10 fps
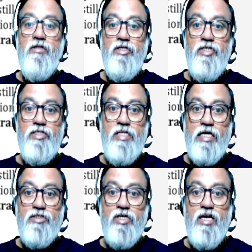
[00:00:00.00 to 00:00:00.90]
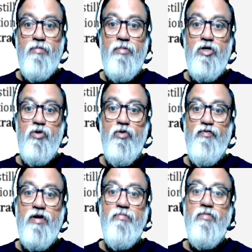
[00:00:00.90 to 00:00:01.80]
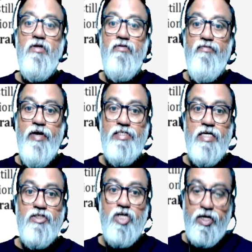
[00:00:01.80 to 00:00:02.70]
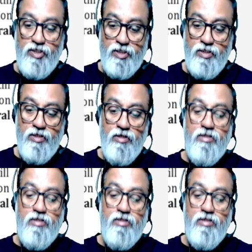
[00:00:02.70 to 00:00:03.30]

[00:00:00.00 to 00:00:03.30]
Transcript: This is lecture number 2 from Fields and Charges.